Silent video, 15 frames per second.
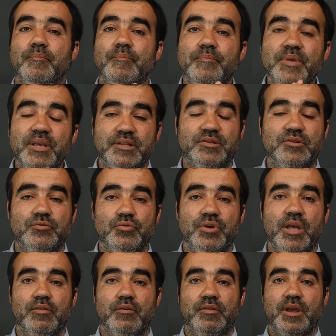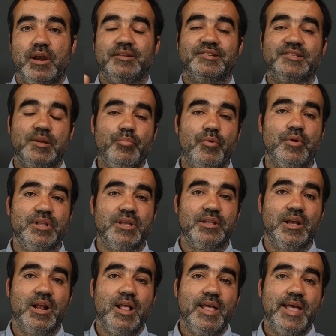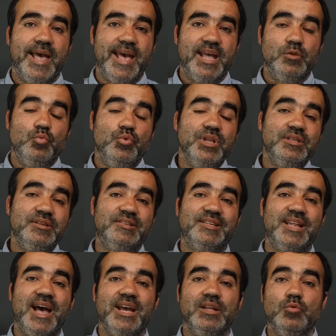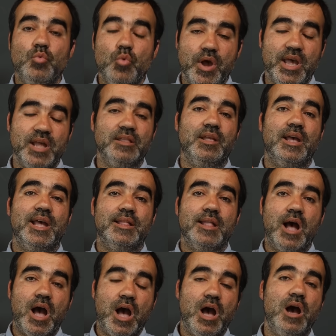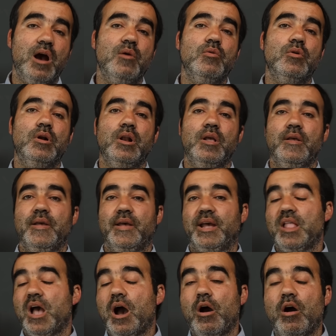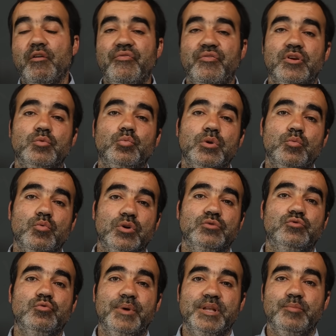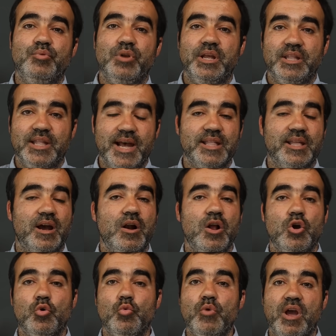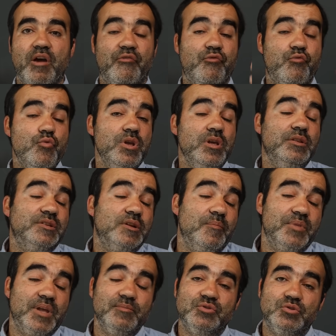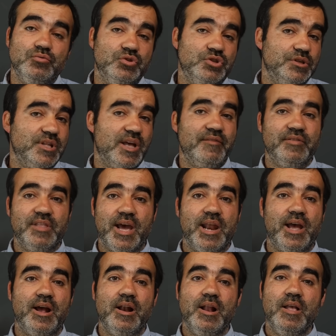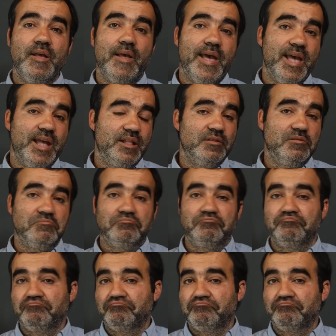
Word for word: mixed together, they are separated. And we decide when and how and how often we want to manipulate data. We are free sometimes to just have data and